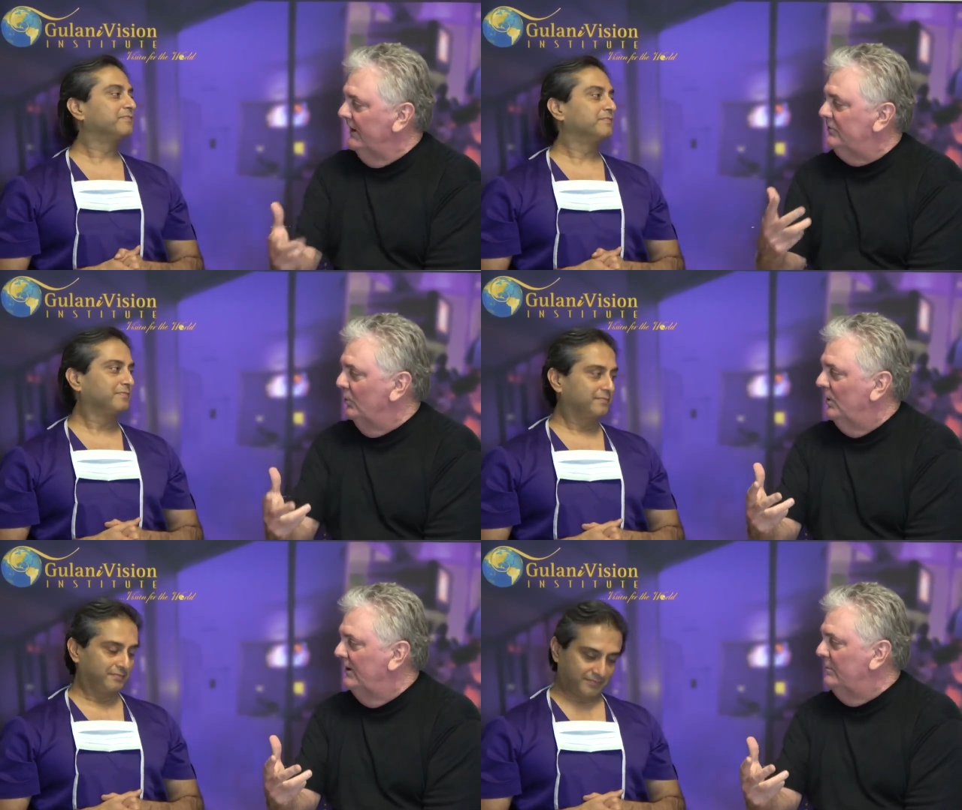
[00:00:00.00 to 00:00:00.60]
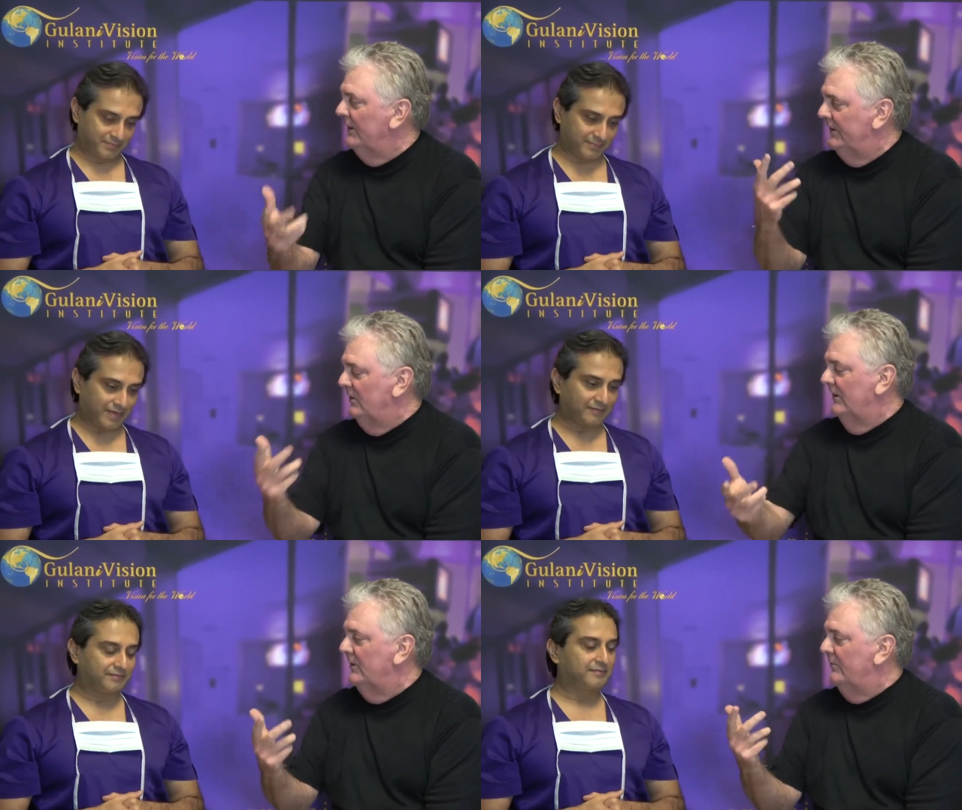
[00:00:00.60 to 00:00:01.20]
Speaker 1: each one, but
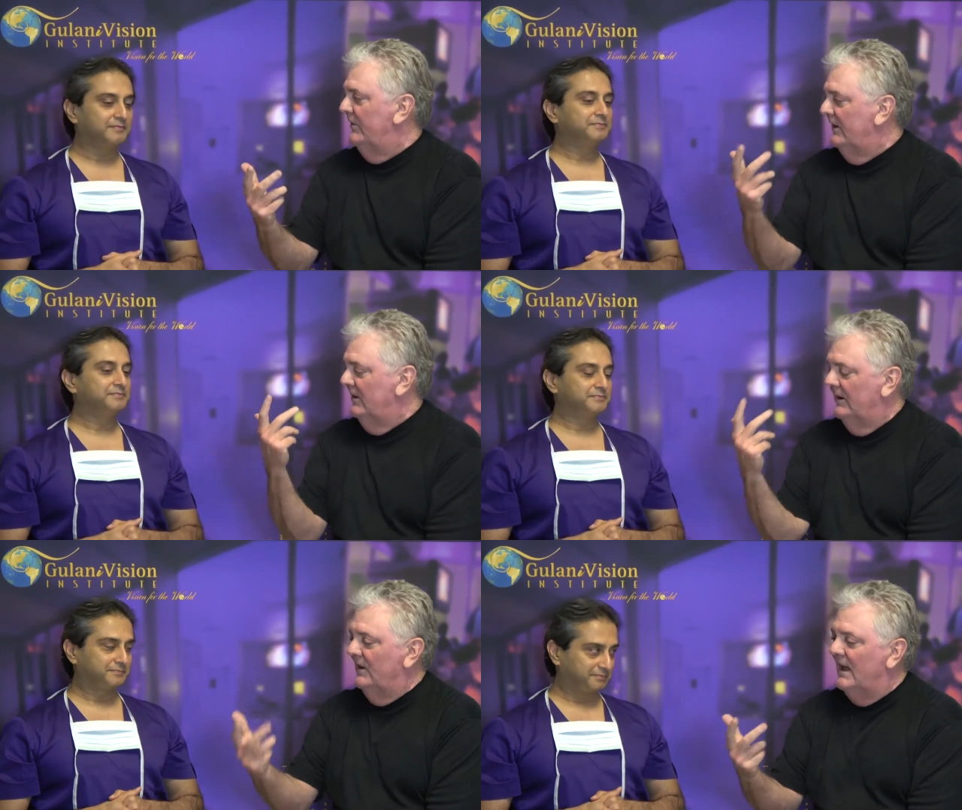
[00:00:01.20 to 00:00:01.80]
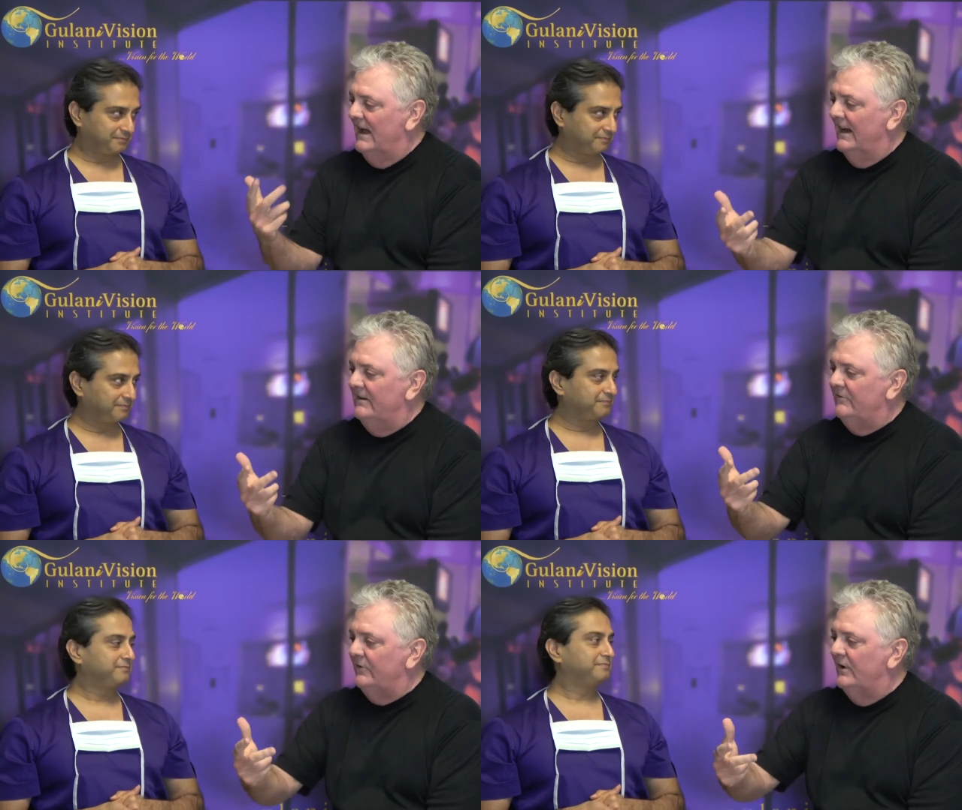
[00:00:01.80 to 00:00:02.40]
they're yes. in the they're in
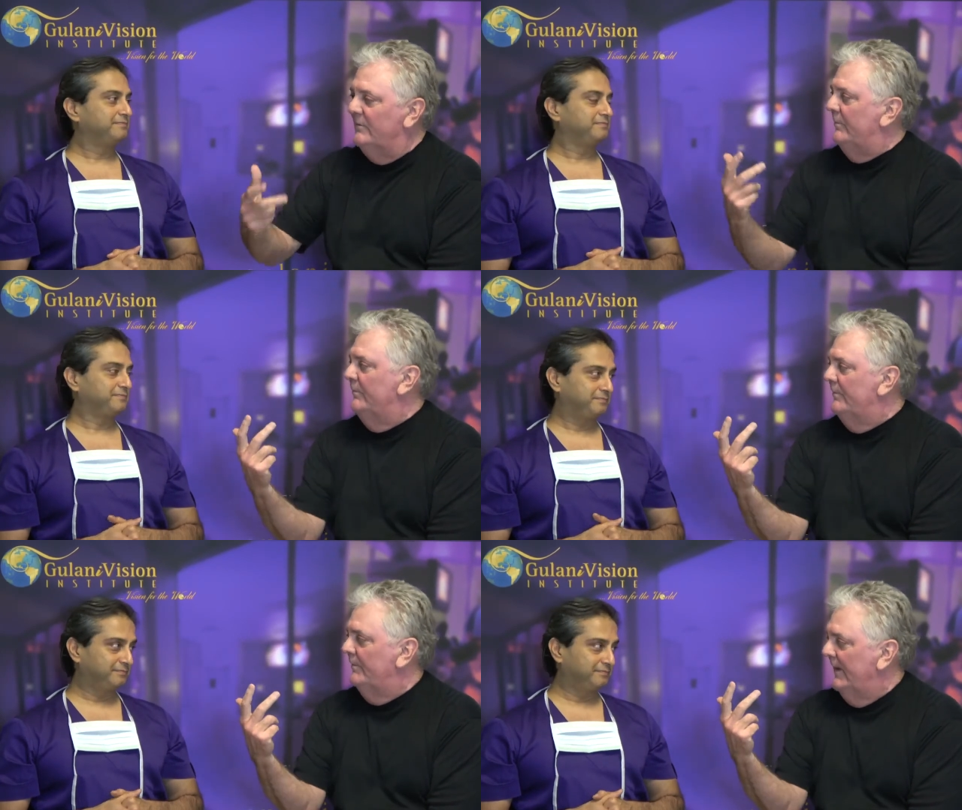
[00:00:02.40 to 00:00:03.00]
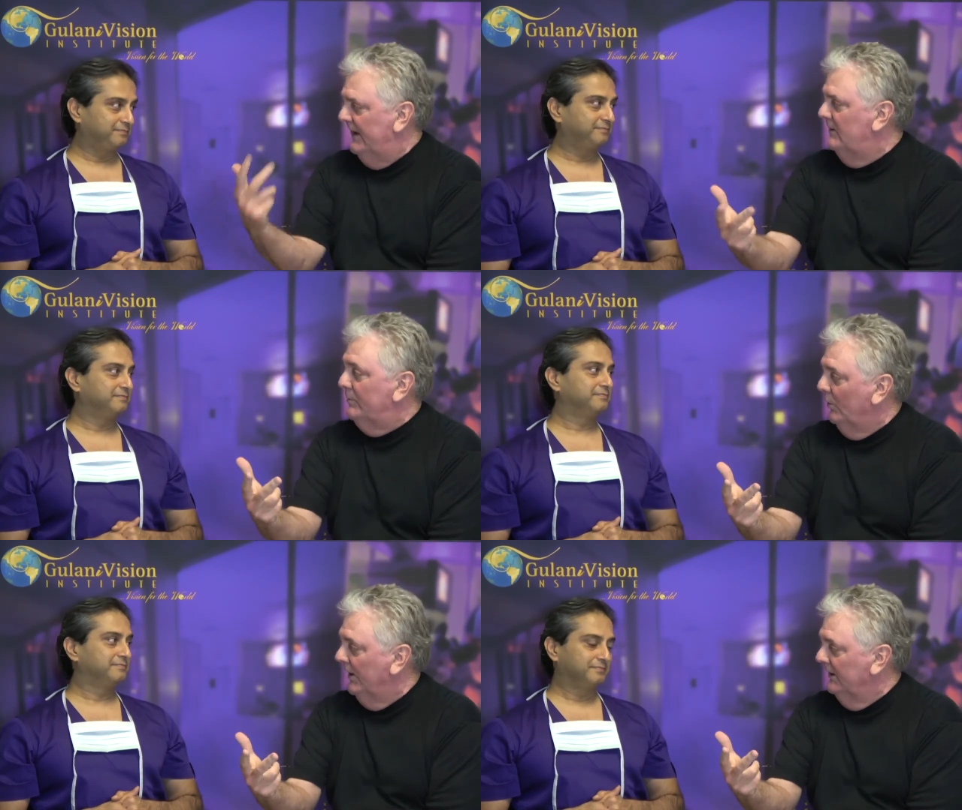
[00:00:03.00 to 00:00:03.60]
line for a
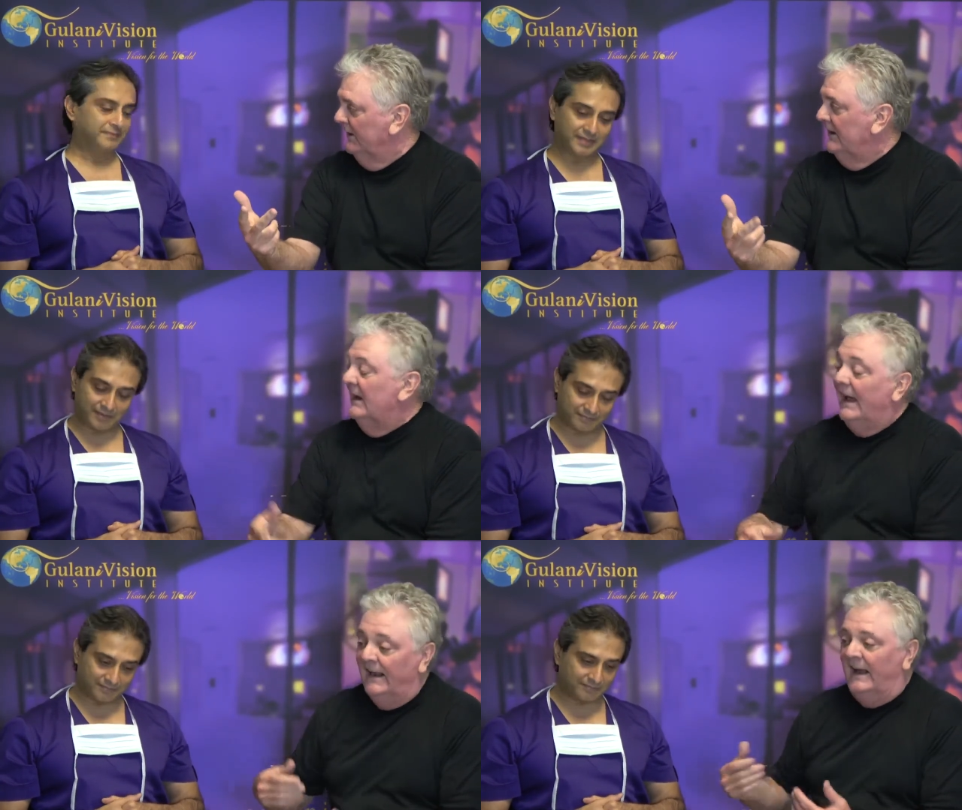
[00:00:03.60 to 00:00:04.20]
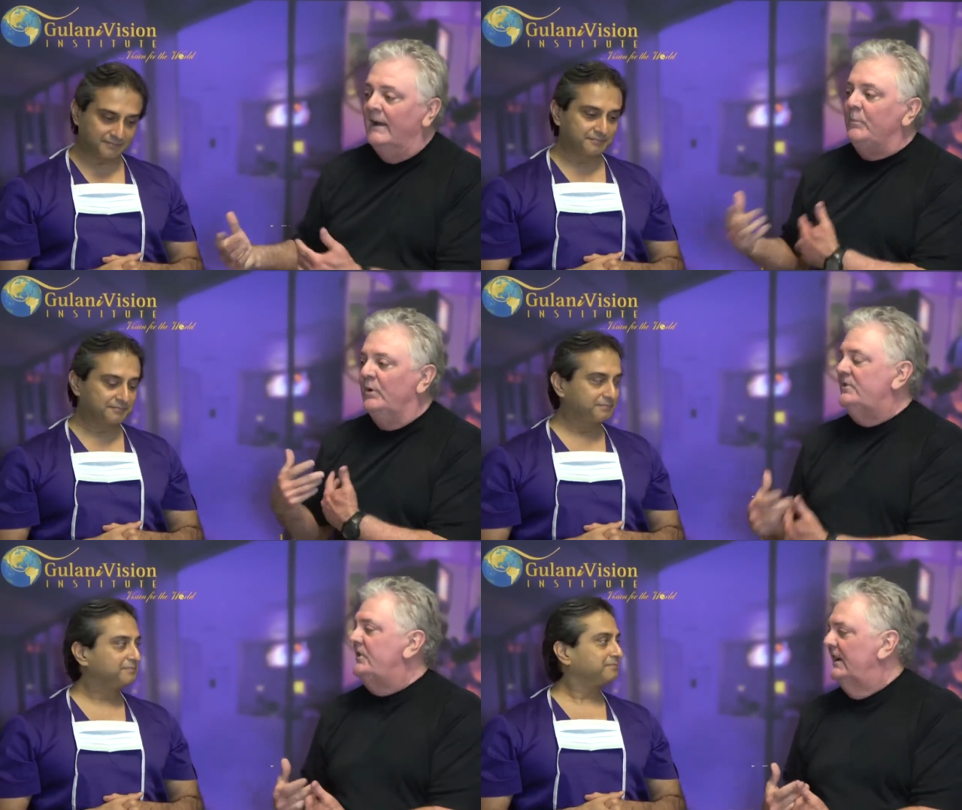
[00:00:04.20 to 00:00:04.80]
endpoint. Yes. And I
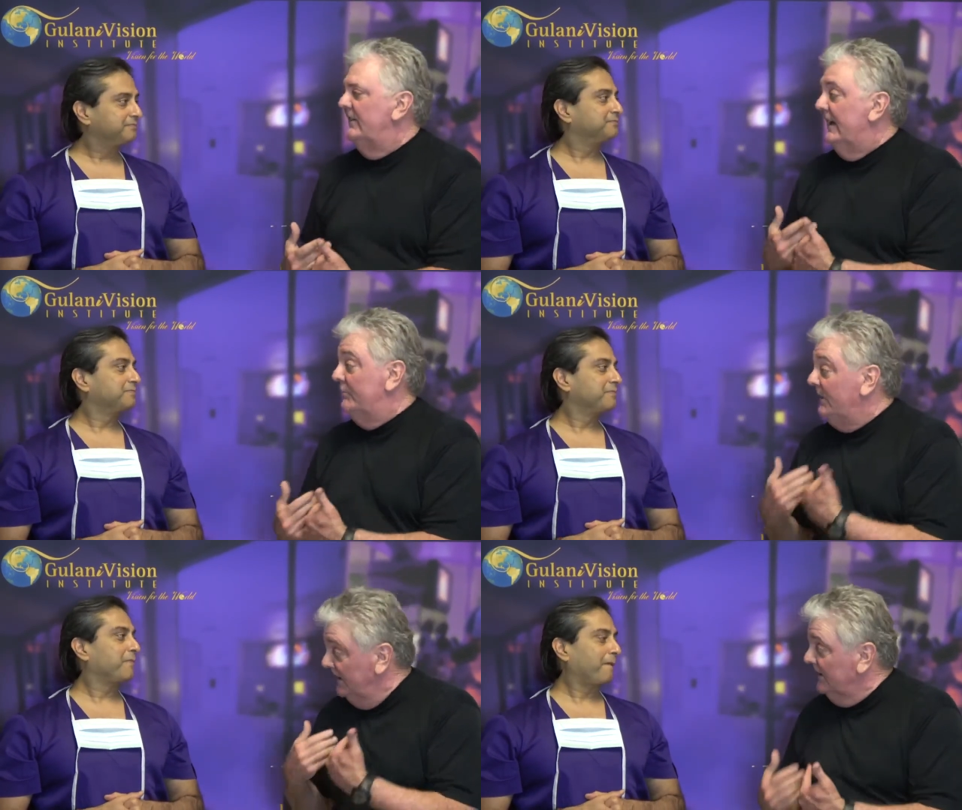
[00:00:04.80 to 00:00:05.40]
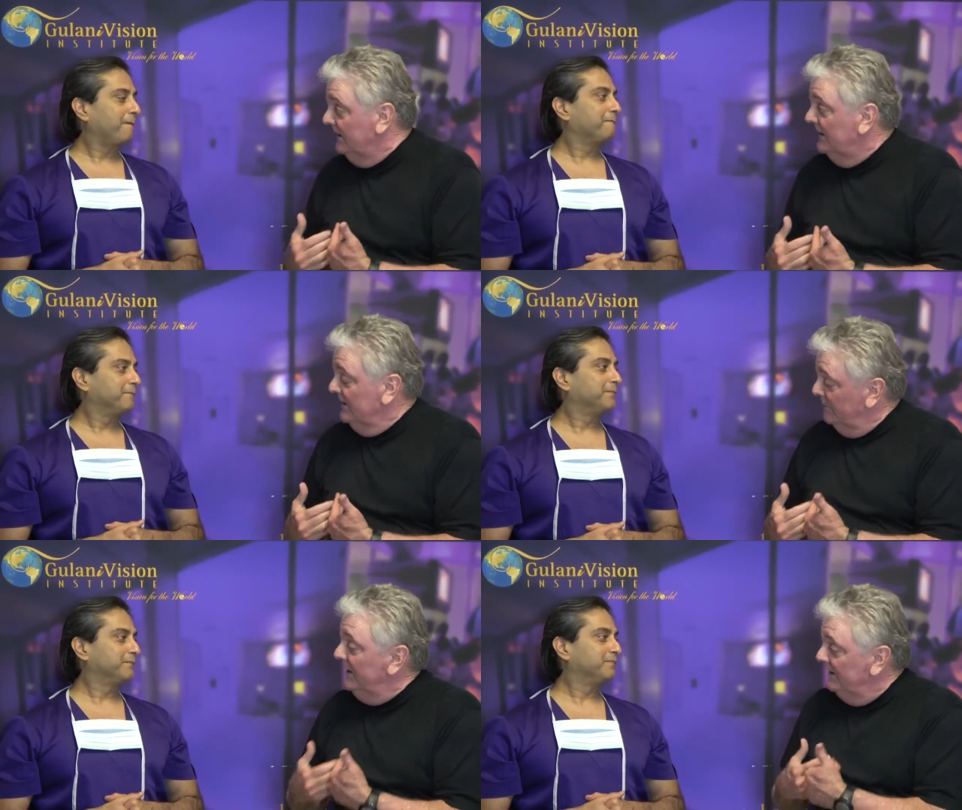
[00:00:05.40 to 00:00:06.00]
appreciated that. Being a
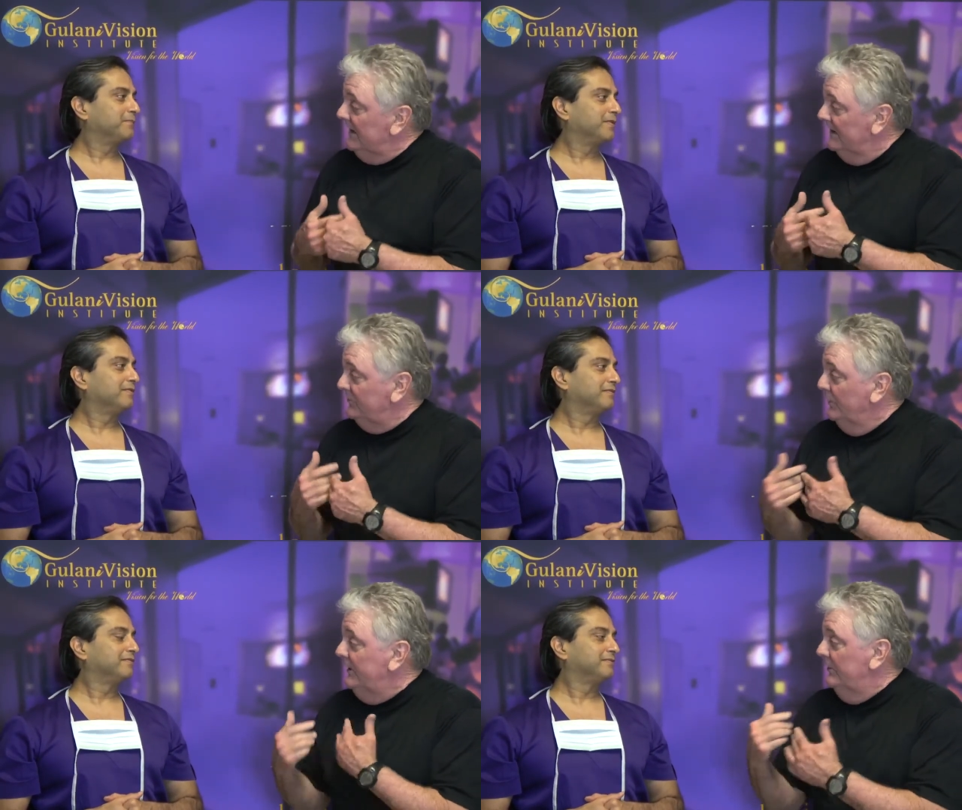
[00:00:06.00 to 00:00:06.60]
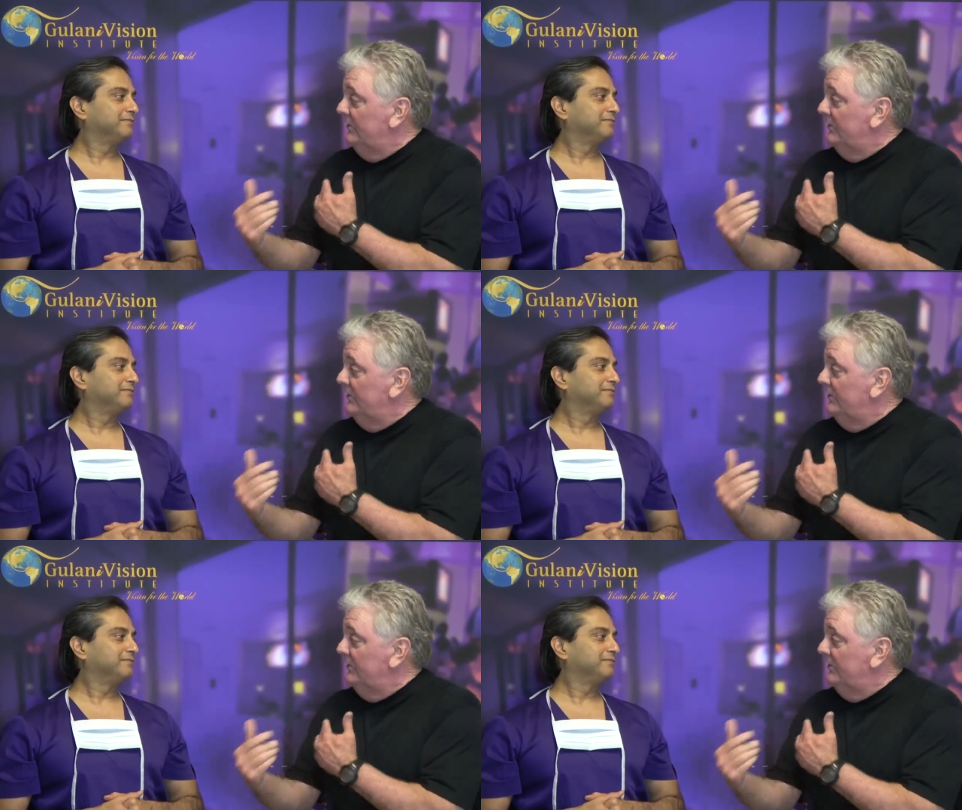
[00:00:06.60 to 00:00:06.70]
being a dentist, we do the